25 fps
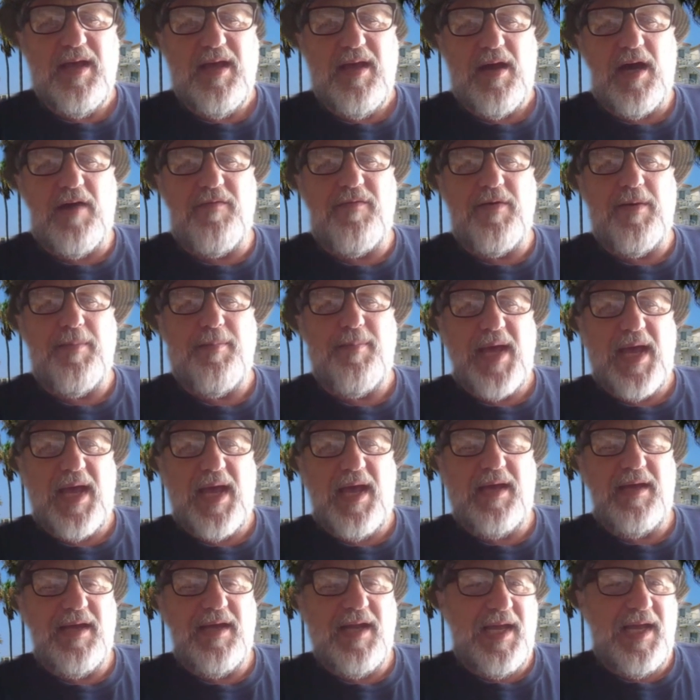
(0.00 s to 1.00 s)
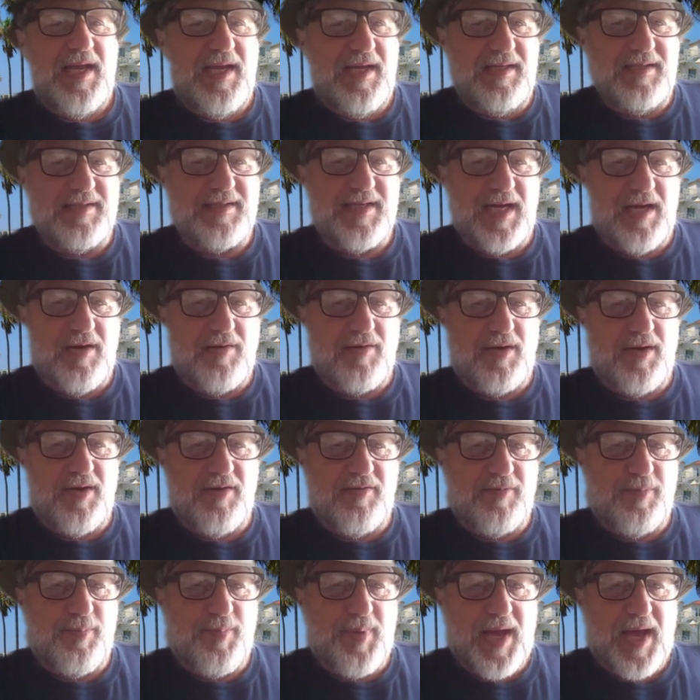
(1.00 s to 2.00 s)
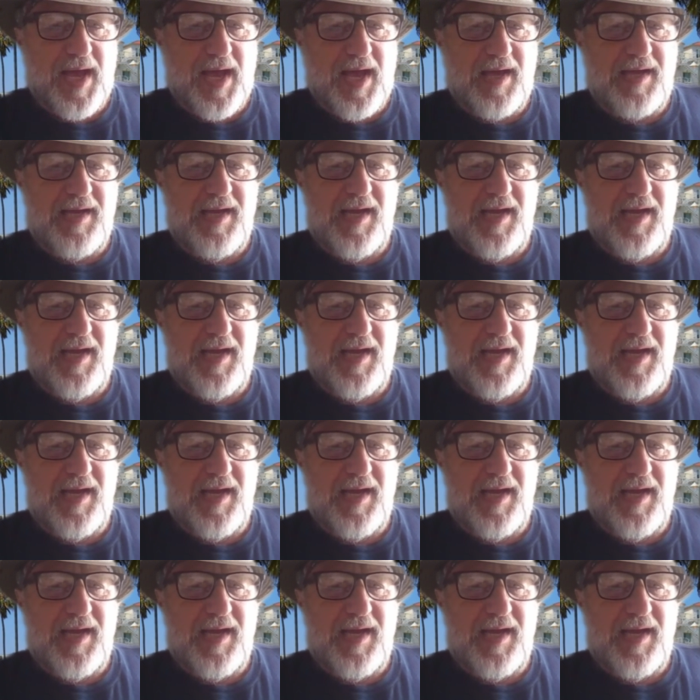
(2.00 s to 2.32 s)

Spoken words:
of a man laying down on his back.